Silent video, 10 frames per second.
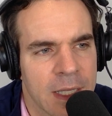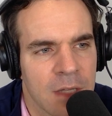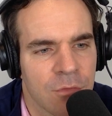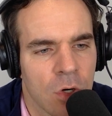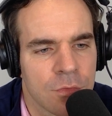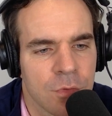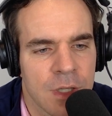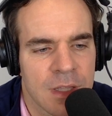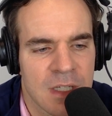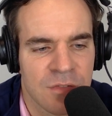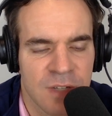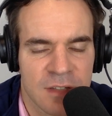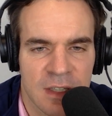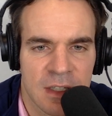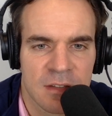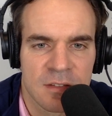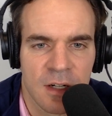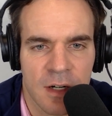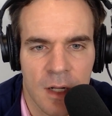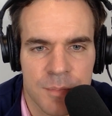involved with investing in
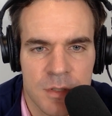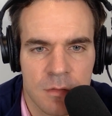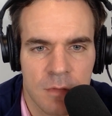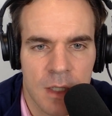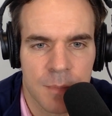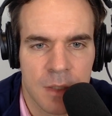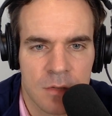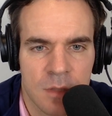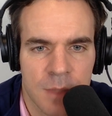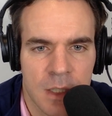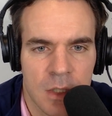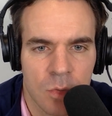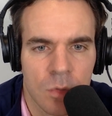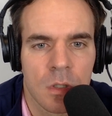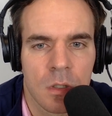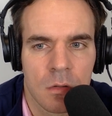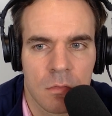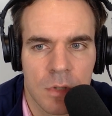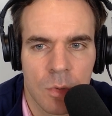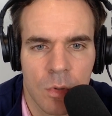startups, right? Because I mean, you
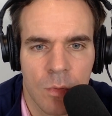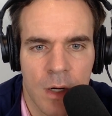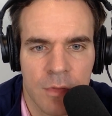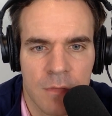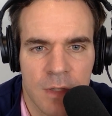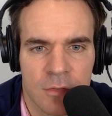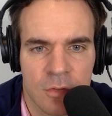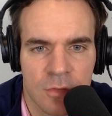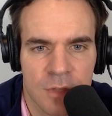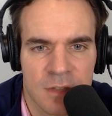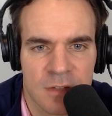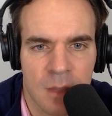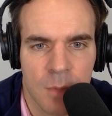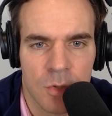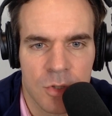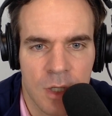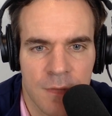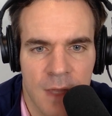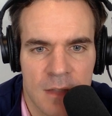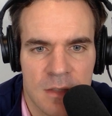were one of the investors of Distalmotion, and that's